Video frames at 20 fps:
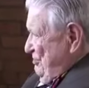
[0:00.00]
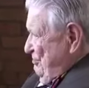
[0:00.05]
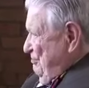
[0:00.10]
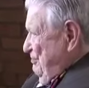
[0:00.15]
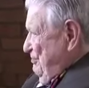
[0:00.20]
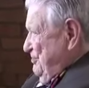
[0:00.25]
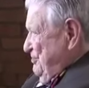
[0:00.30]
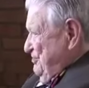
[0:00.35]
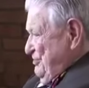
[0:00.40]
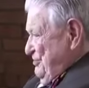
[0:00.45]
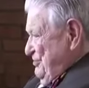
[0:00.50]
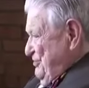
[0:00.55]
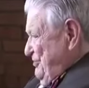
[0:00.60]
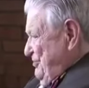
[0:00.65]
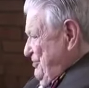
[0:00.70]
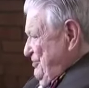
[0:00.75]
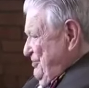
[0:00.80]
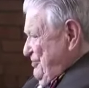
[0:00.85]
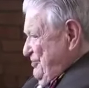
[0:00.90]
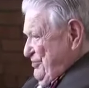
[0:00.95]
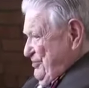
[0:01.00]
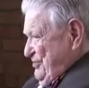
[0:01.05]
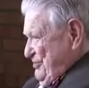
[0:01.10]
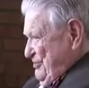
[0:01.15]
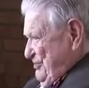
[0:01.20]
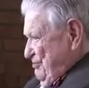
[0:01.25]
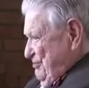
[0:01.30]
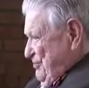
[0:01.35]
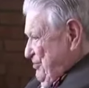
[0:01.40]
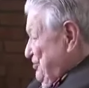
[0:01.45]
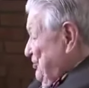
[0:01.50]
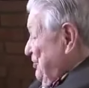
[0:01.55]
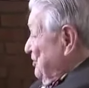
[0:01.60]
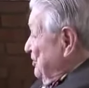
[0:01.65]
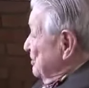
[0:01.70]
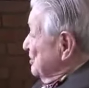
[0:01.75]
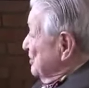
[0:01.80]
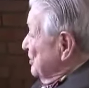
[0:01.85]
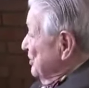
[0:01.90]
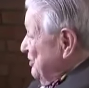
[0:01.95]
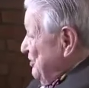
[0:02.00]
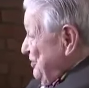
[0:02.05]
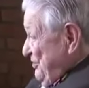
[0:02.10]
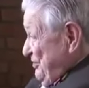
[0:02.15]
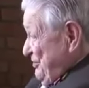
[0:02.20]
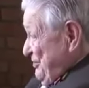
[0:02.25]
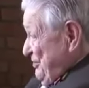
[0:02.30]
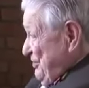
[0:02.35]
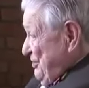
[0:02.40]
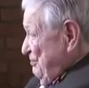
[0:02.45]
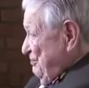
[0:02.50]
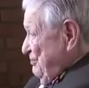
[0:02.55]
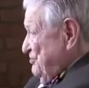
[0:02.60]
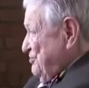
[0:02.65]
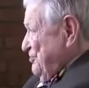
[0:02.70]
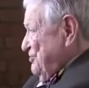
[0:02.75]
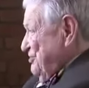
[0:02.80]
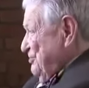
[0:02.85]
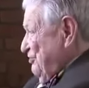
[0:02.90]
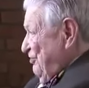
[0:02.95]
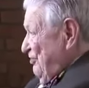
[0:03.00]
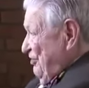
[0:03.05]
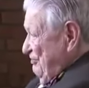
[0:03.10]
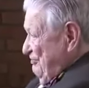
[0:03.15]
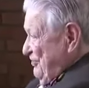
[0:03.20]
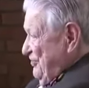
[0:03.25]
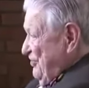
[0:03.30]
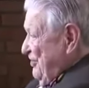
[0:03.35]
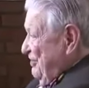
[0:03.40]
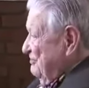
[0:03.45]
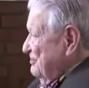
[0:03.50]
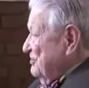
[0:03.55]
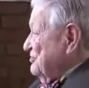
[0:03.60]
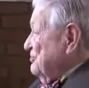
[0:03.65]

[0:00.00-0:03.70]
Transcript: uh, uh, the material in it was just off enough.